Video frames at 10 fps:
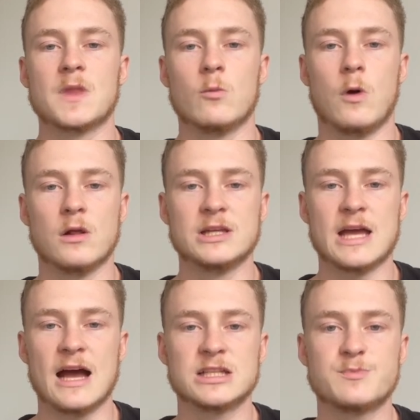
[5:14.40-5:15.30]
while he
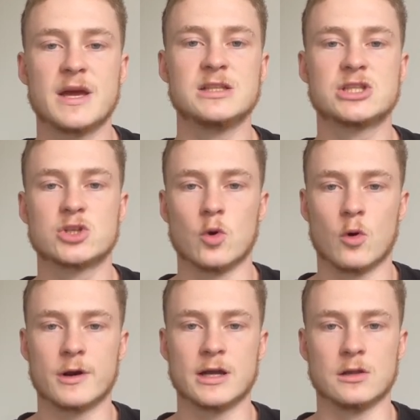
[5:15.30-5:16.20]
has been
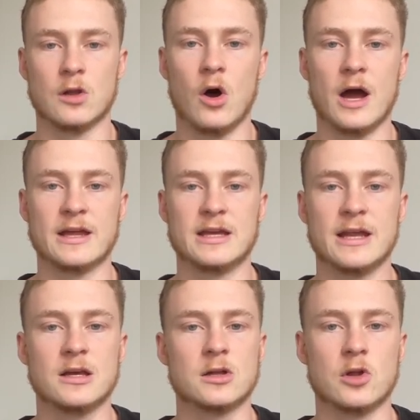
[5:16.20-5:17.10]
scoring a lot and
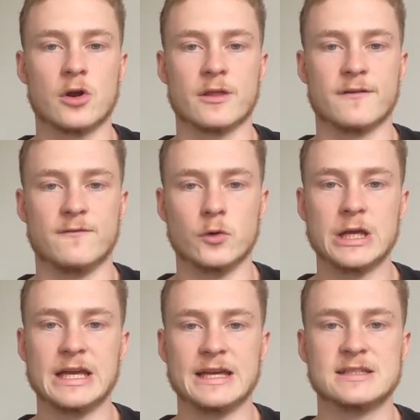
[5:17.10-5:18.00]
getting a lot of the
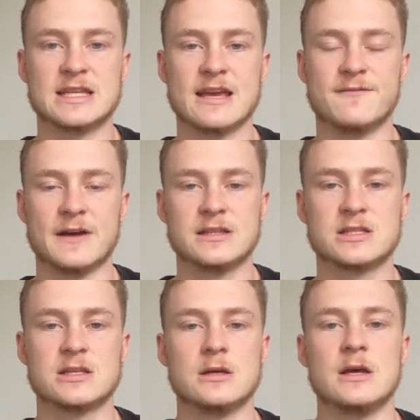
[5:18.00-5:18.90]
footy in
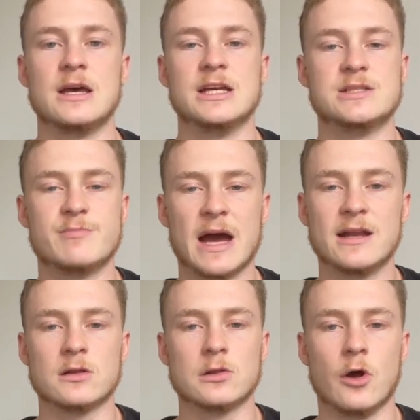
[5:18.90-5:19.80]
defense, he's made
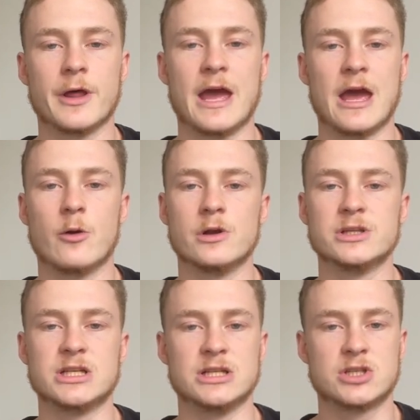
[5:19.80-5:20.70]
a lot of
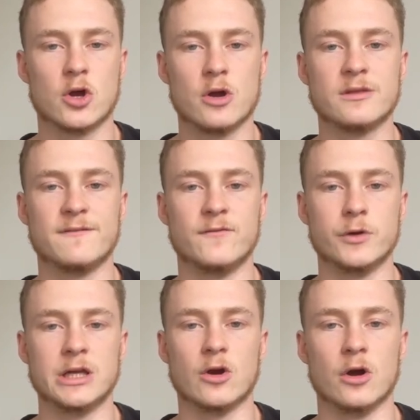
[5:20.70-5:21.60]
errors, he's turned the
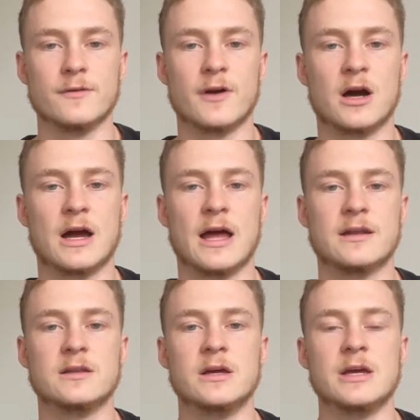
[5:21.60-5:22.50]
footy over
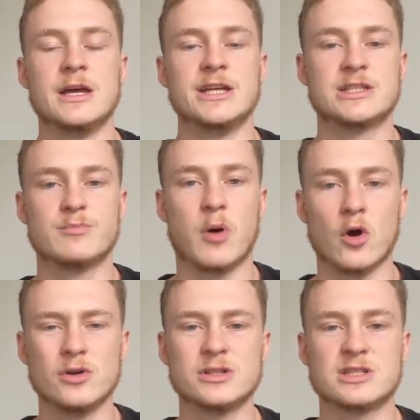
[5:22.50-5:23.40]
and his
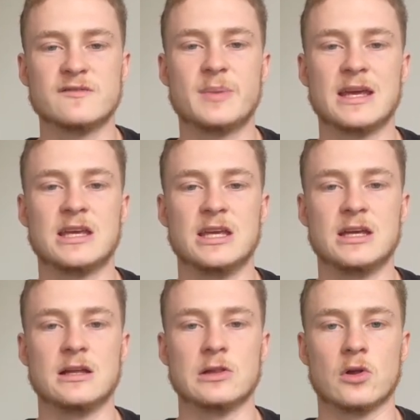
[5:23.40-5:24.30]
opponents have been
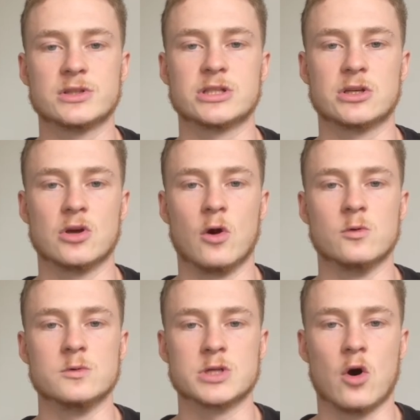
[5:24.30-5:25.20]
kicking lots of
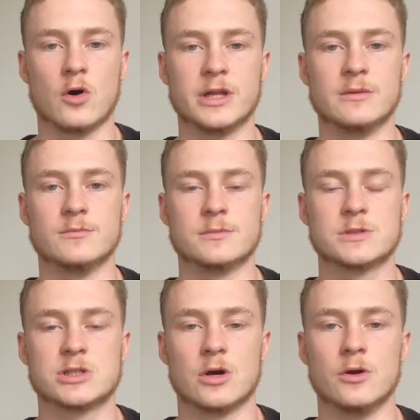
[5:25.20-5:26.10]
goals on him.
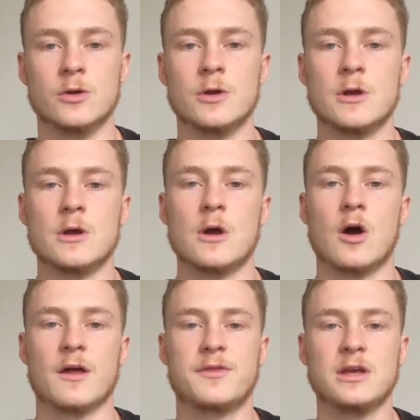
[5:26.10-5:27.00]
So
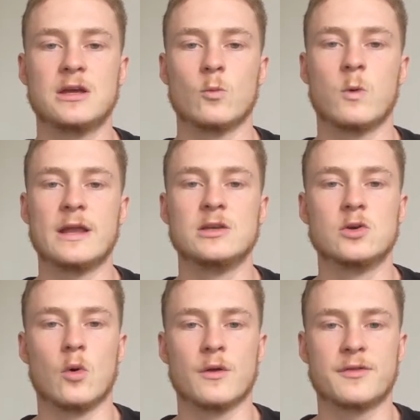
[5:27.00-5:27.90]
I think when
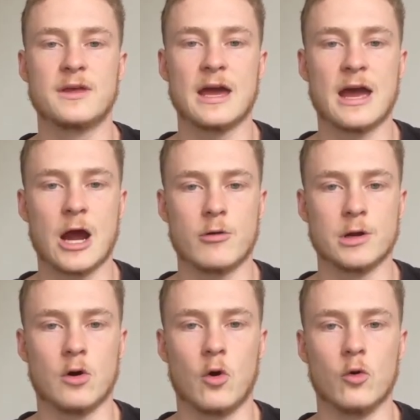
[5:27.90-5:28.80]
North get
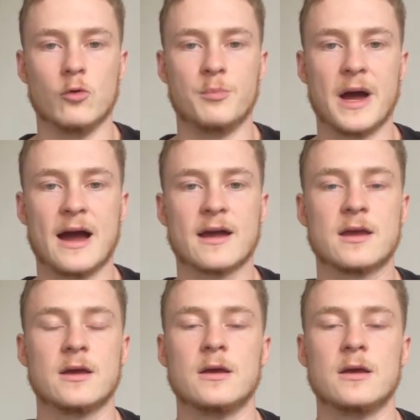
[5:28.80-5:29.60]
Aaron Hall back,